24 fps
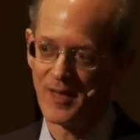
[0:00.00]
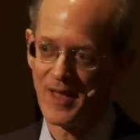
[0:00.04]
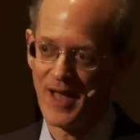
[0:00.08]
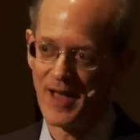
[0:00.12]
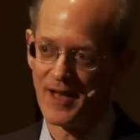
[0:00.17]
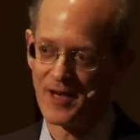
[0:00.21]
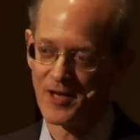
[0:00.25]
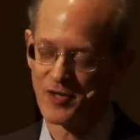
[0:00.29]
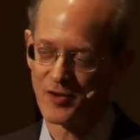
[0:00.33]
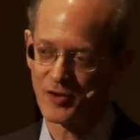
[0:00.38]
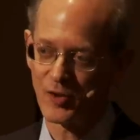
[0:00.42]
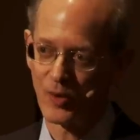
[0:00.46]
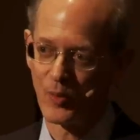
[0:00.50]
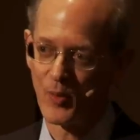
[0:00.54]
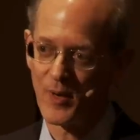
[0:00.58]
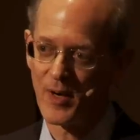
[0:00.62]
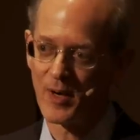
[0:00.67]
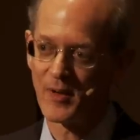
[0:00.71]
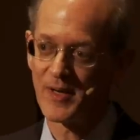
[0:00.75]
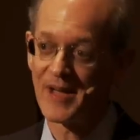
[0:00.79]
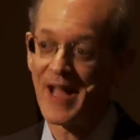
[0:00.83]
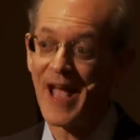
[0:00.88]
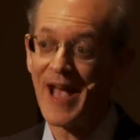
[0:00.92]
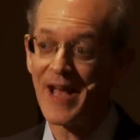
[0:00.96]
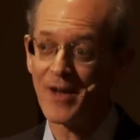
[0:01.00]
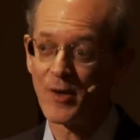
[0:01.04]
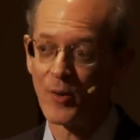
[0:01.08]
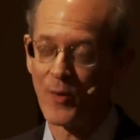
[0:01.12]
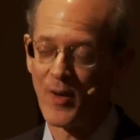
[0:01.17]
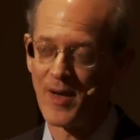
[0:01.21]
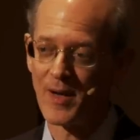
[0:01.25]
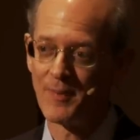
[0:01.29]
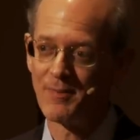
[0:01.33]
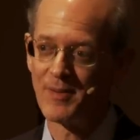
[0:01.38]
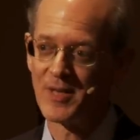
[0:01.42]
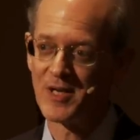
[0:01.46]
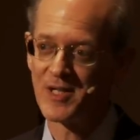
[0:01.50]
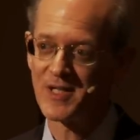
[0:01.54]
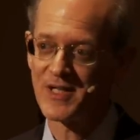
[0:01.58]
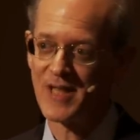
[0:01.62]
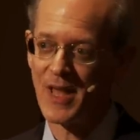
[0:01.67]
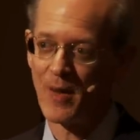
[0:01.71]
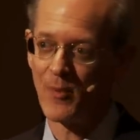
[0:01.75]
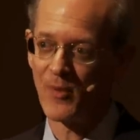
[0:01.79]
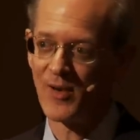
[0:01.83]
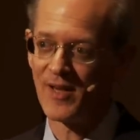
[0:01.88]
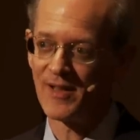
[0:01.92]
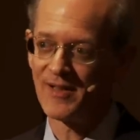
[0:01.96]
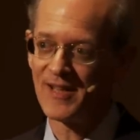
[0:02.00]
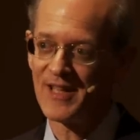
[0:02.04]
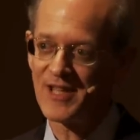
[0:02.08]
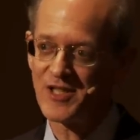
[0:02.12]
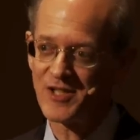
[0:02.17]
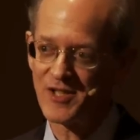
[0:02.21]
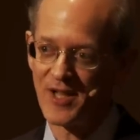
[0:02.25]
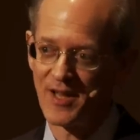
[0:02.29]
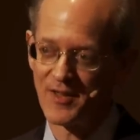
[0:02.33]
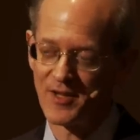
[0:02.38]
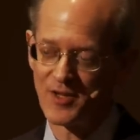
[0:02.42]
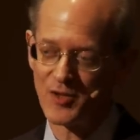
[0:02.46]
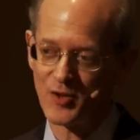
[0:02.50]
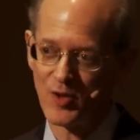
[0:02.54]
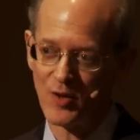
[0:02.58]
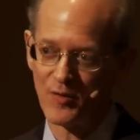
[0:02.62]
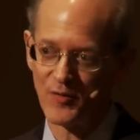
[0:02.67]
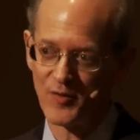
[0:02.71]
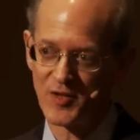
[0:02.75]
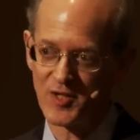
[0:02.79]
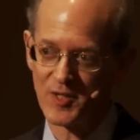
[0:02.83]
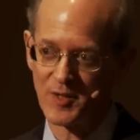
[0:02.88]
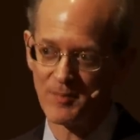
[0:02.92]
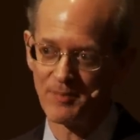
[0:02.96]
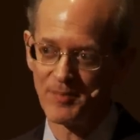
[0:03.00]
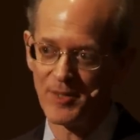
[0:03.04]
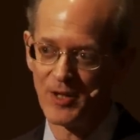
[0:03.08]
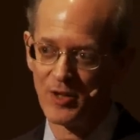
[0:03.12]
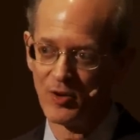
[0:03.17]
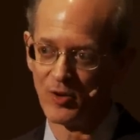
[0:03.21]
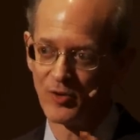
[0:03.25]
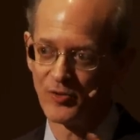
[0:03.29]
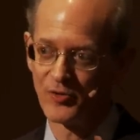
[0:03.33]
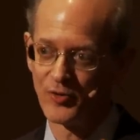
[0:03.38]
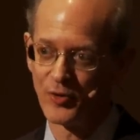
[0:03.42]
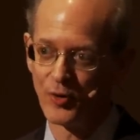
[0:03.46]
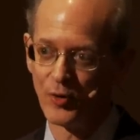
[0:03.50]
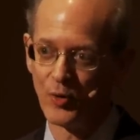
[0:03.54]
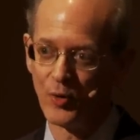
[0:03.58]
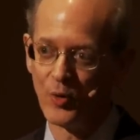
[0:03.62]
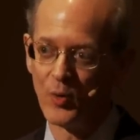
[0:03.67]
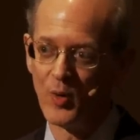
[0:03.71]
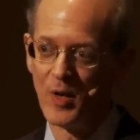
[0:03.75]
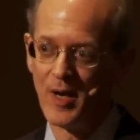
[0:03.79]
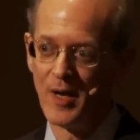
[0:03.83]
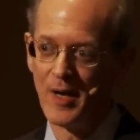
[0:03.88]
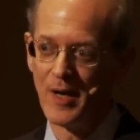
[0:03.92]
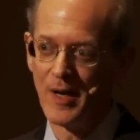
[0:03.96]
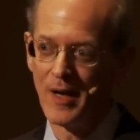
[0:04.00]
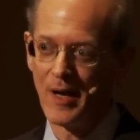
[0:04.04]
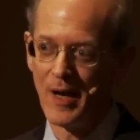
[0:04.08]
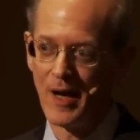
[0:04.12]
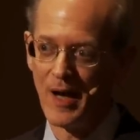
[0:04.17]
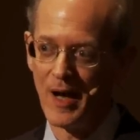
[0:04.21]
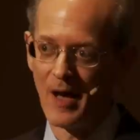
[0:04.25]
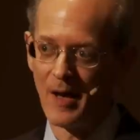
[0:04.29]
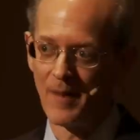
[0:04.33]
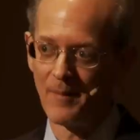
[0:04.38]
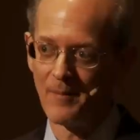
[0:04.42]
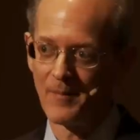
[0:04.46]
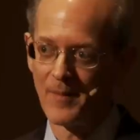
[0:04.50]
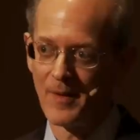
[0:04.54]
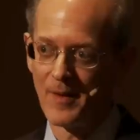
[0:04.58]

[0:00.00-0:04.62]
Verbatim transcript: and his career, he had to write a piece that would at least on the surface appeal to uh,